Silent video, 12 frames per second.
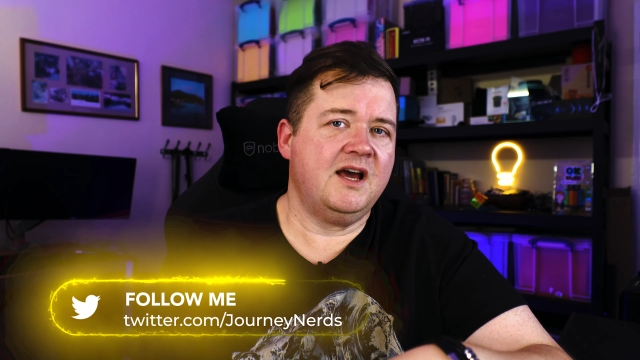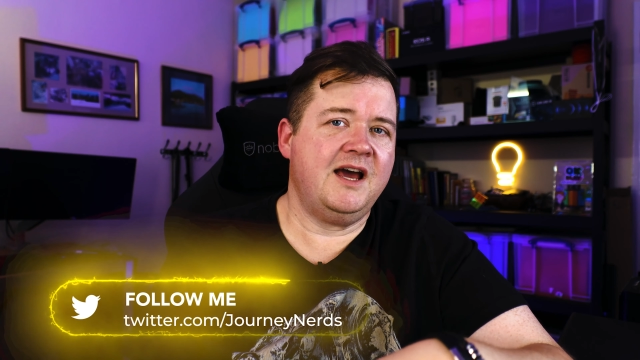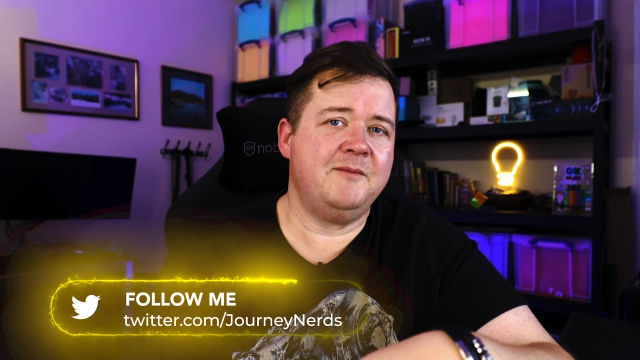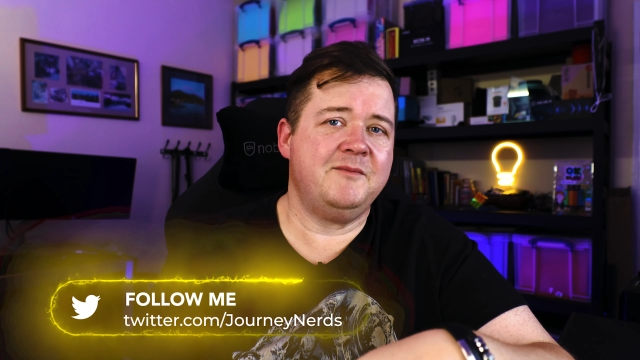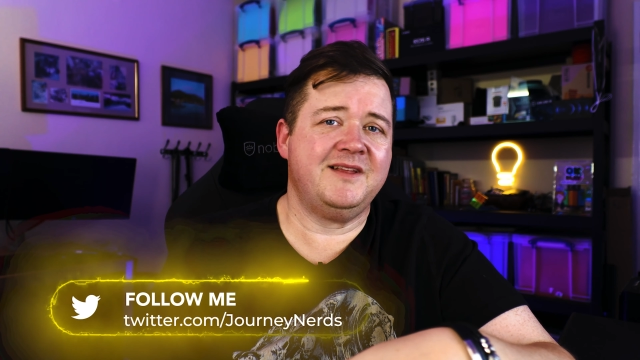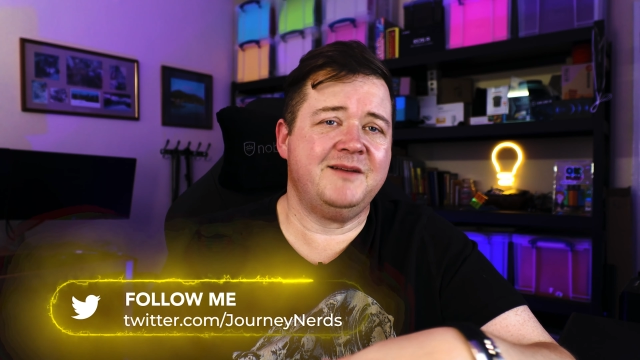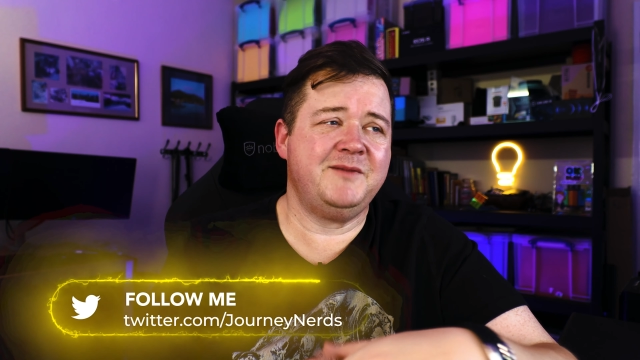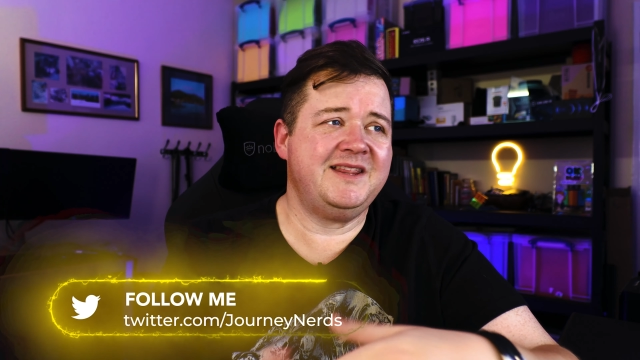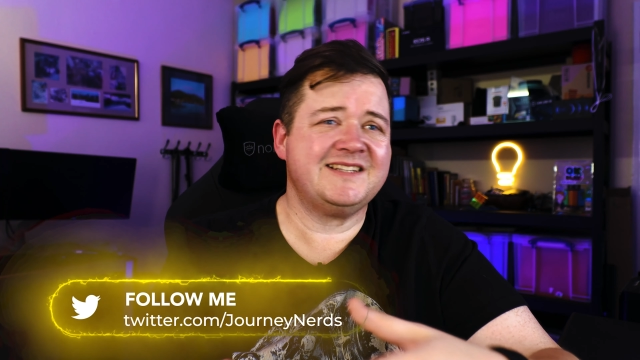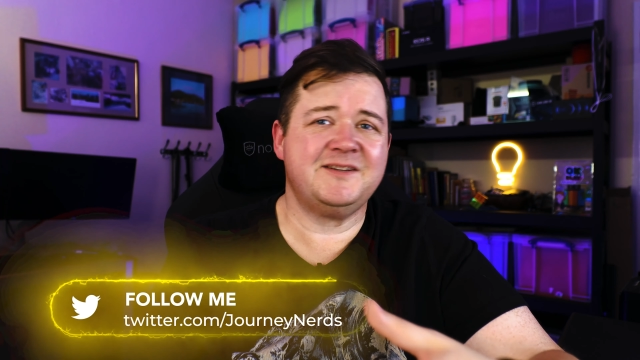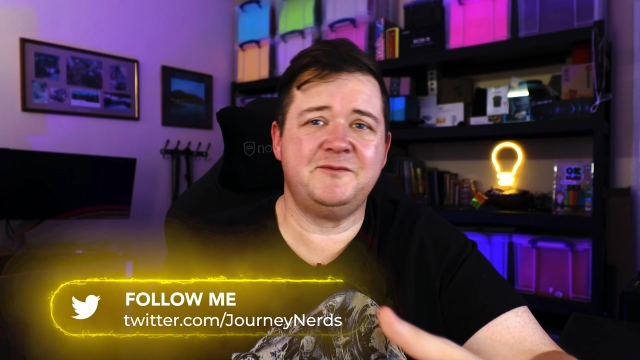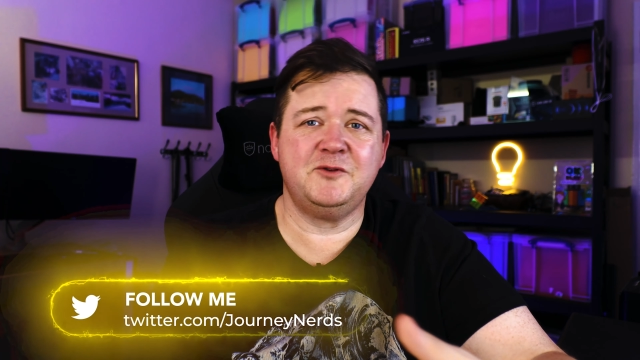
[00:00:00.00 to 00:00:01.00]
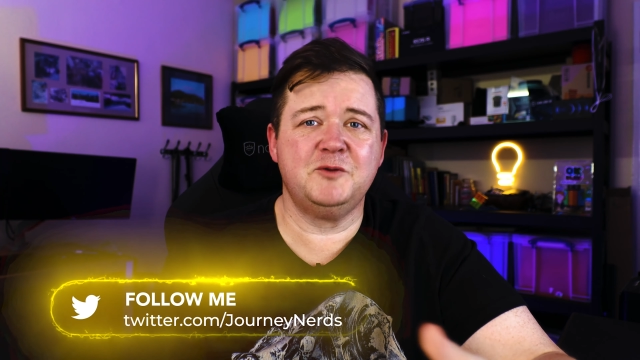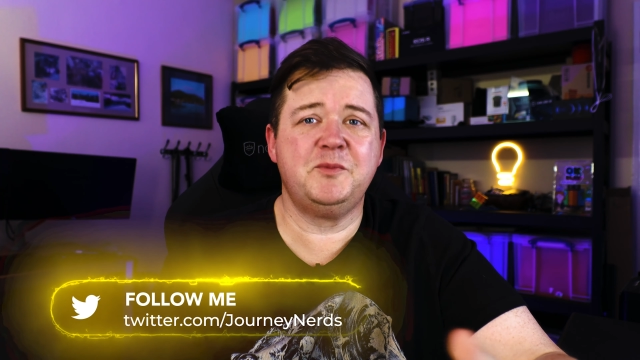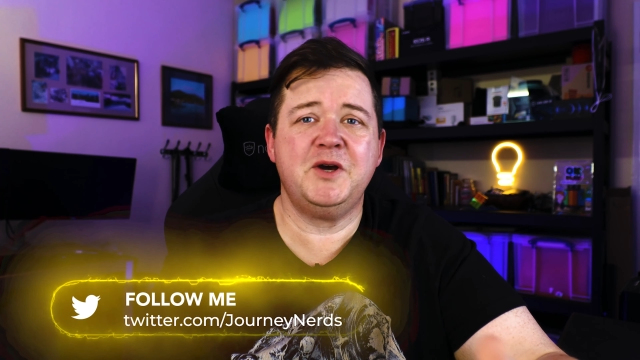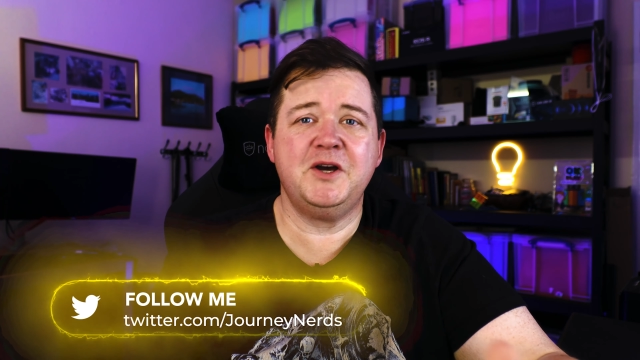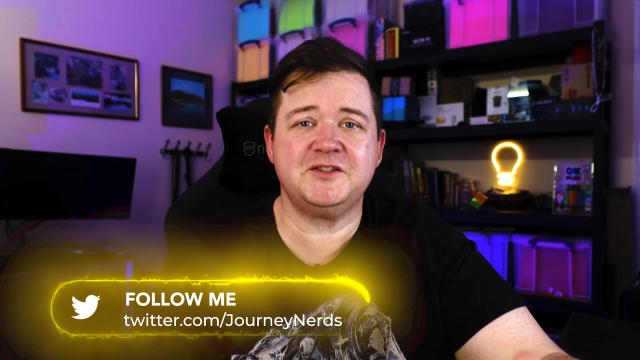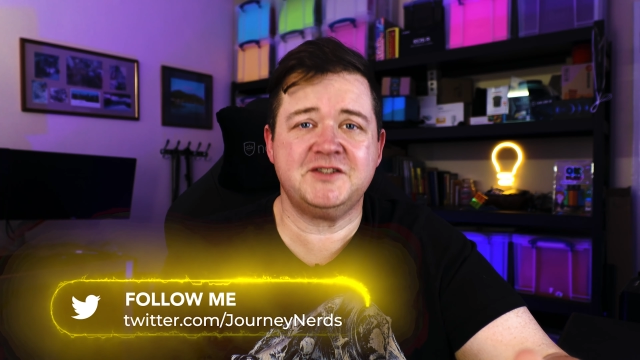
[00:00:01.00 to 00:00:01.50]
I mean, that's a full
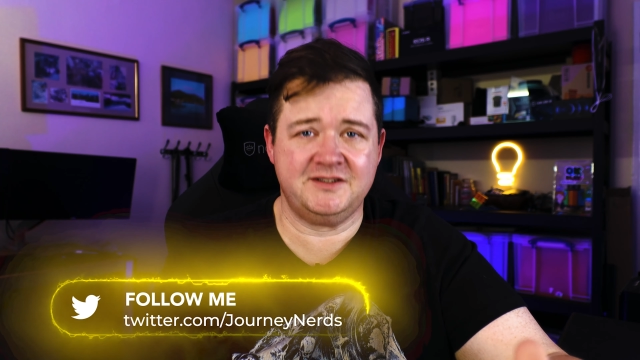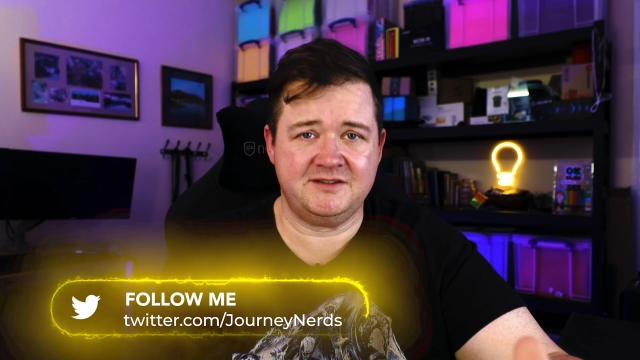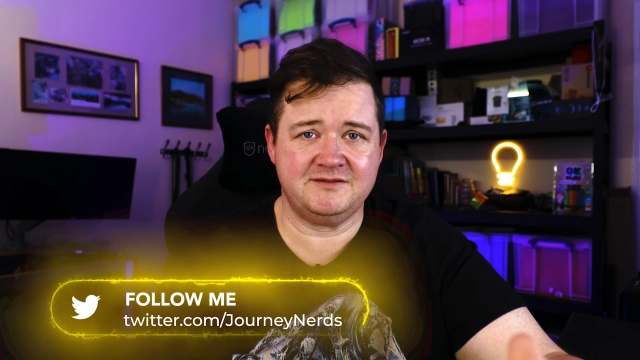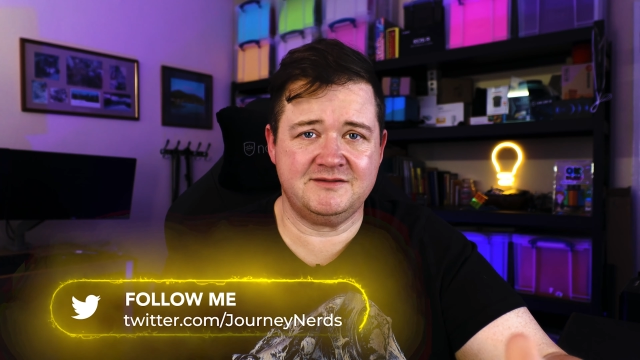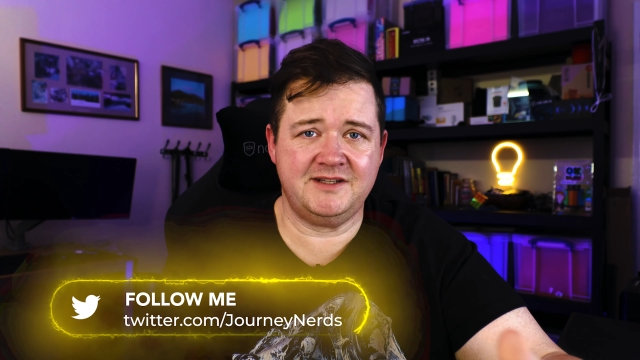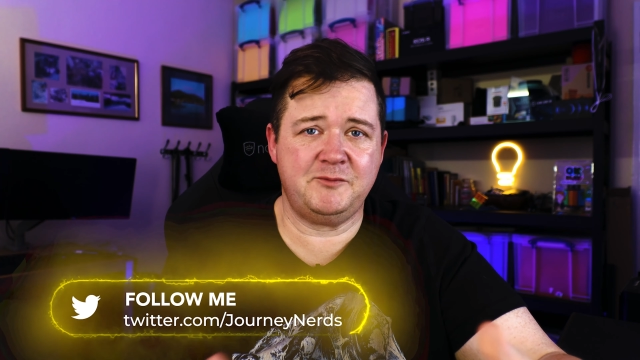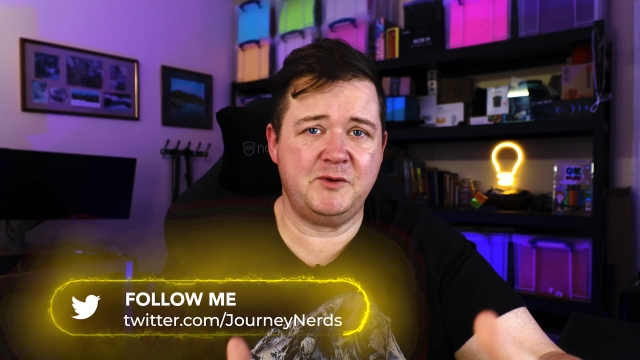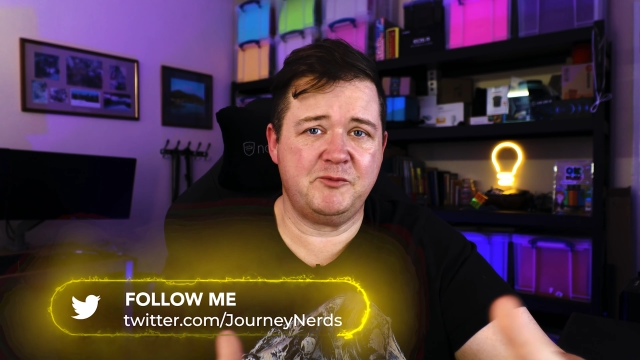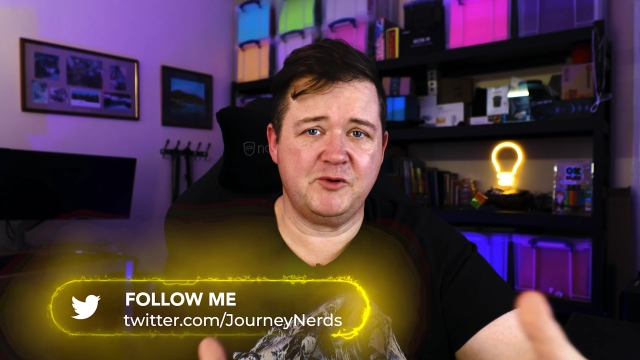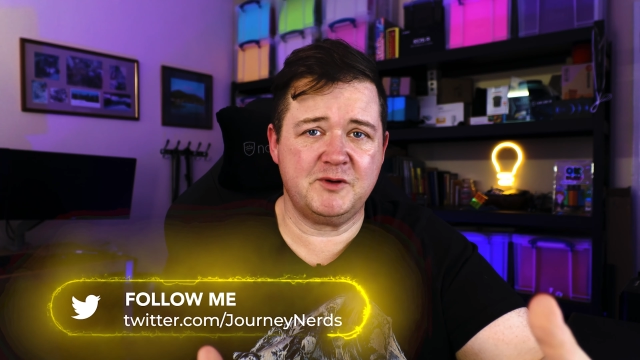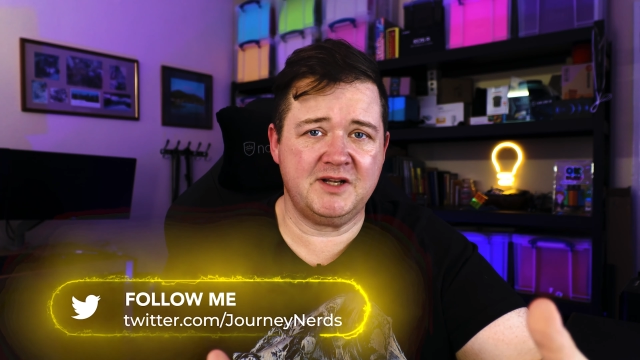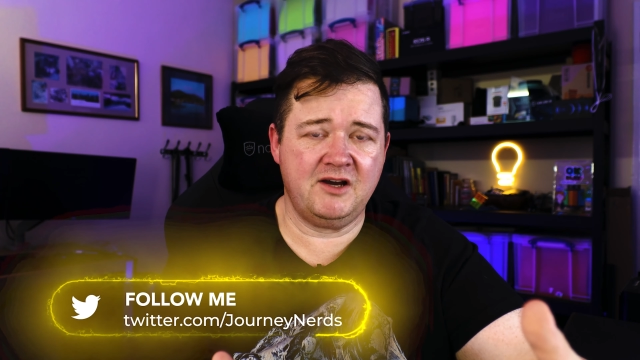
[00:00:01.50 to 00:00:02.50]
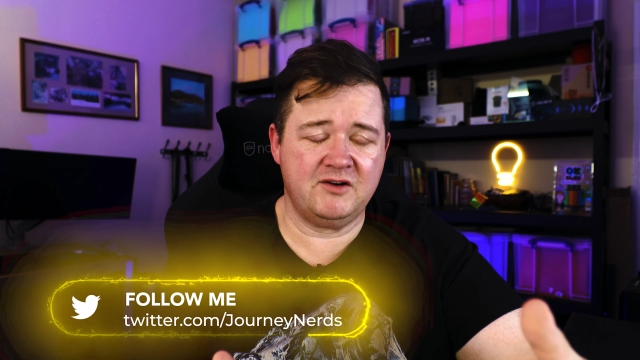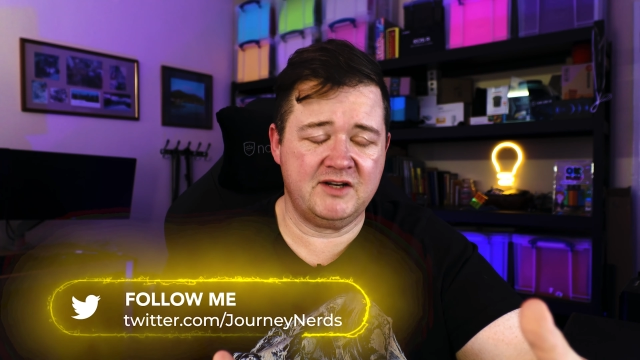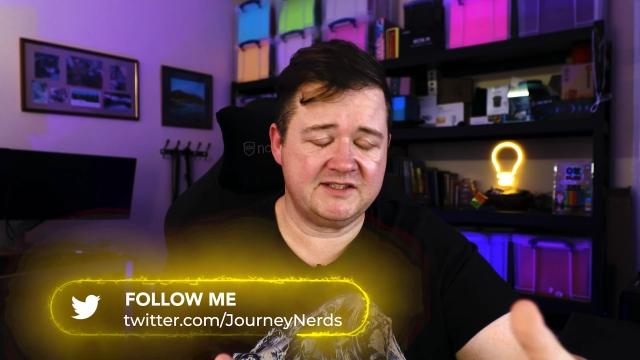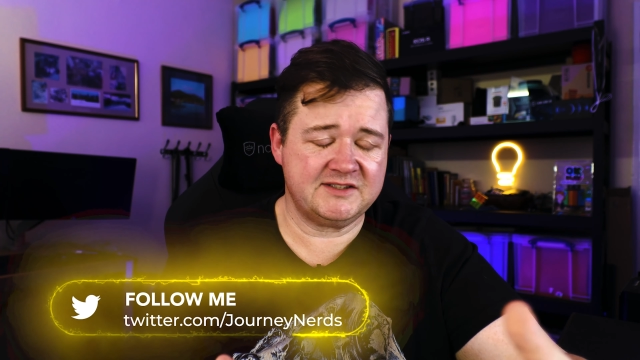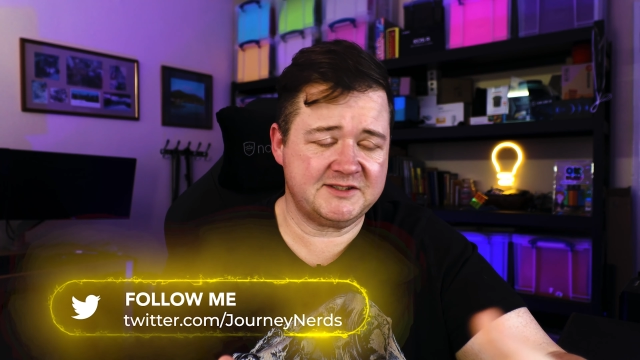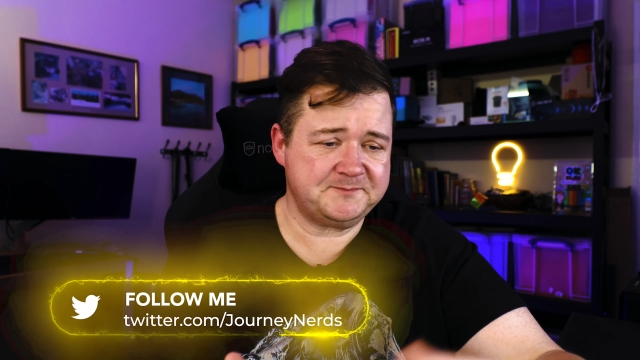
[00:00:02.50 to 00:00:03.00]
person, if we're brutally
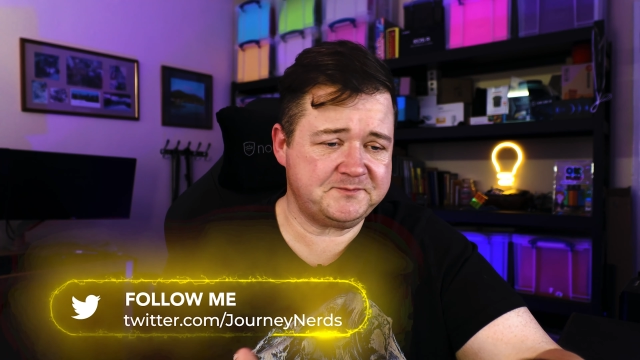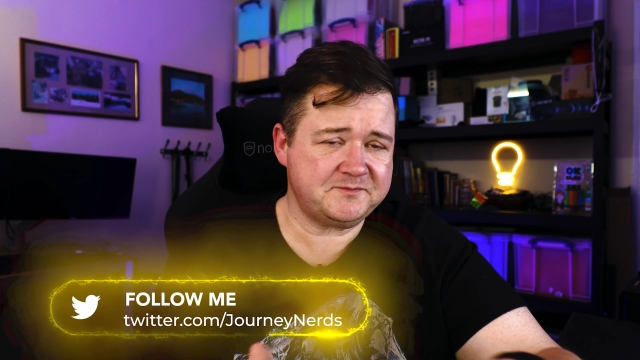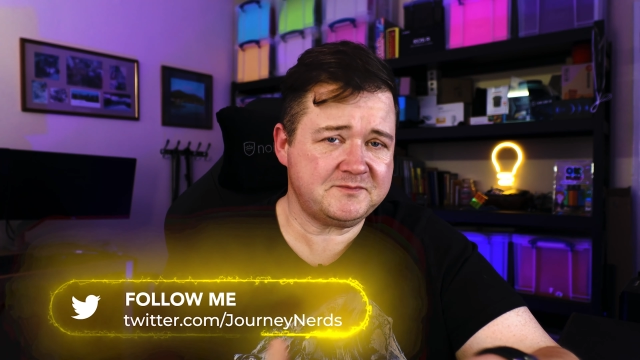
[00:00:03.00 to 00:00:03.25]
honest.